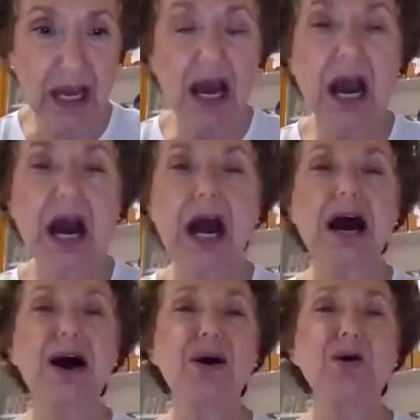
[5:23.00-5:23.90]

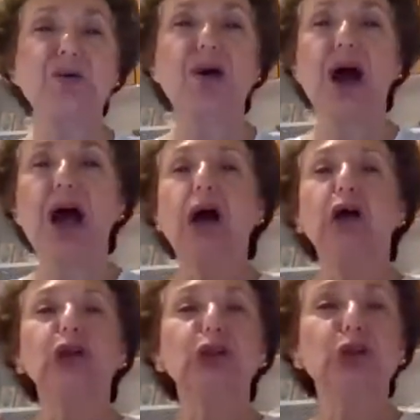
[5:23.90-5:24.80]
Oh,
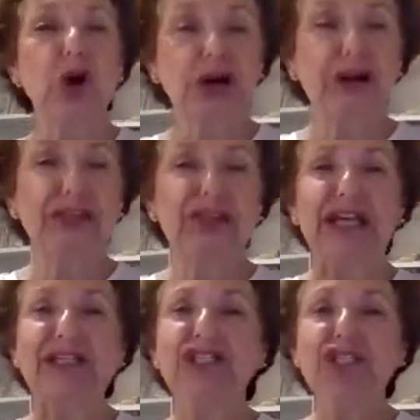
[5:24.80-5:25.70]
Laurel, they
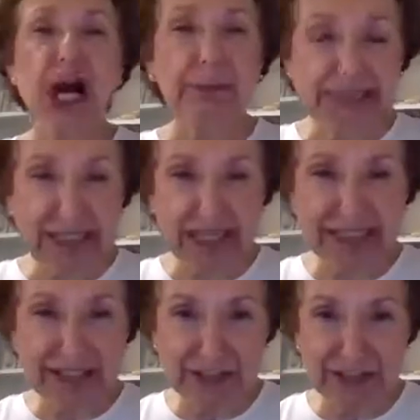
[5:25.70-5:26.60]
jumped out of their
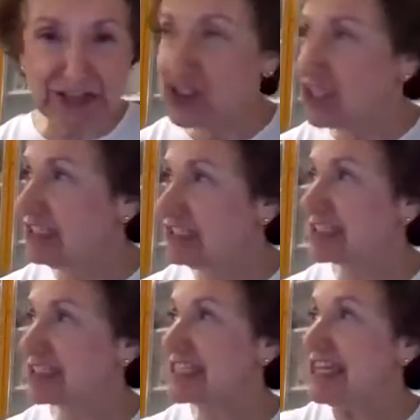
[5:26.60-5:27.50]
seats.
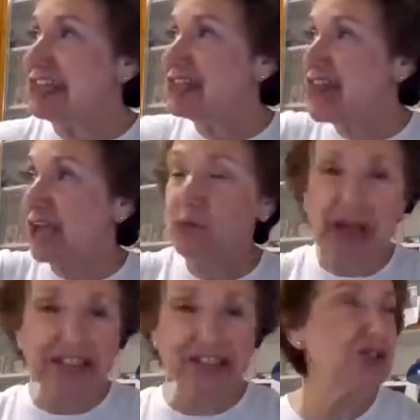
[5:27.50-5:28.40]
They went
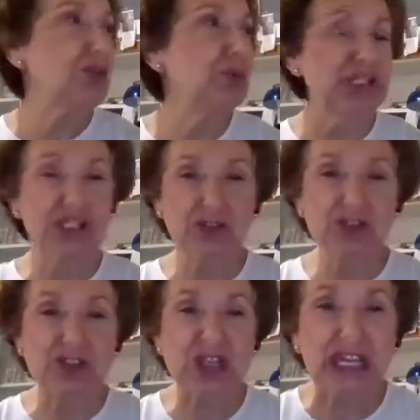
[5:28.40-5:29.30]
to the windows.
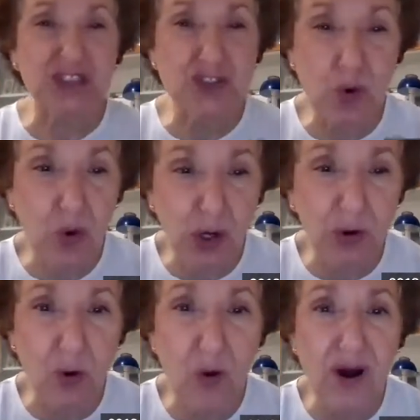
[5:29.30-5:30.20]
They tore
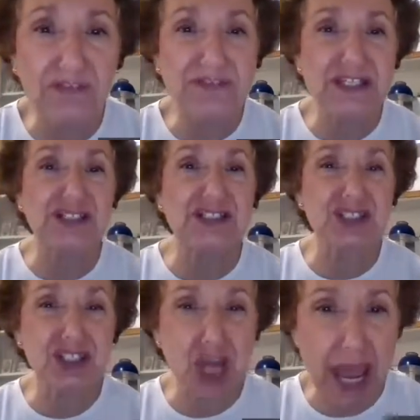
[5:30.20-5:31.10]
off the
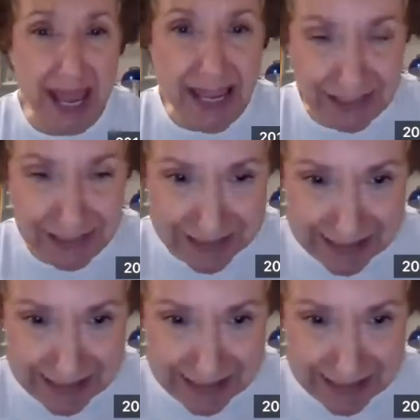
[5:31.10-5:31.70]
shades.